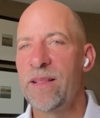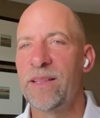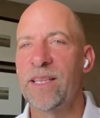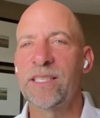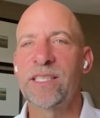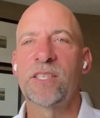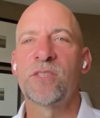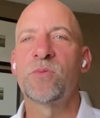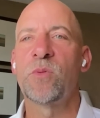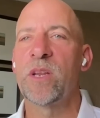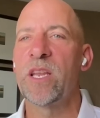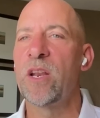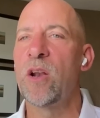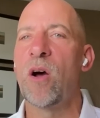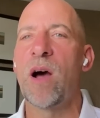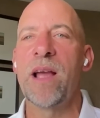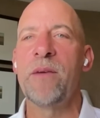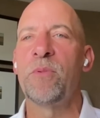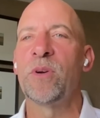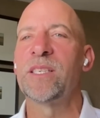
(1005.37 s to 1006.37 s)
This is what, you
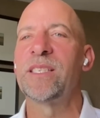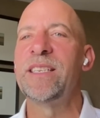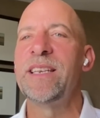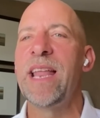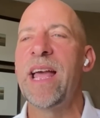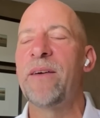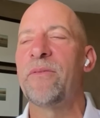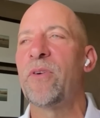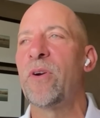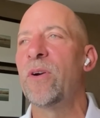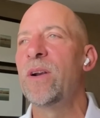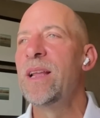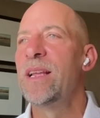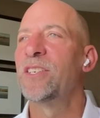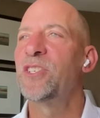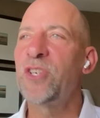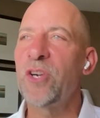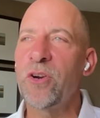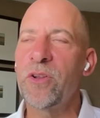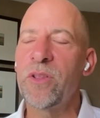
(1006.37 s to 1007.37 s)
know, I was never,
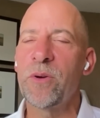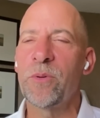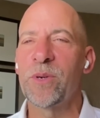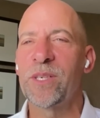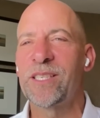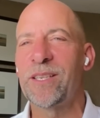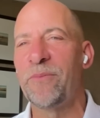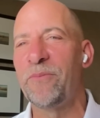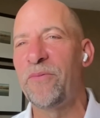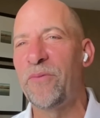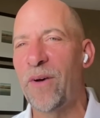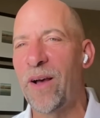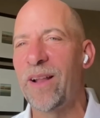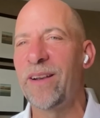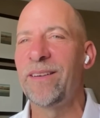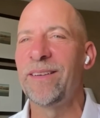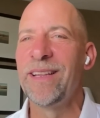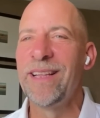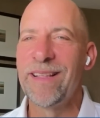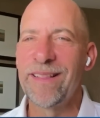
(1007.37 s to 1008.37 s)
sure, there was some
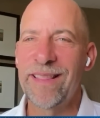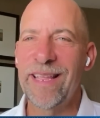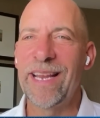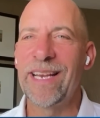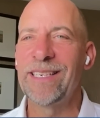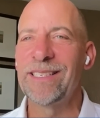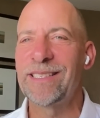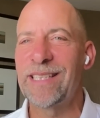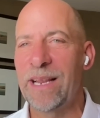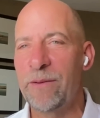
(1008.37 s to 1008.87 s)
fun things.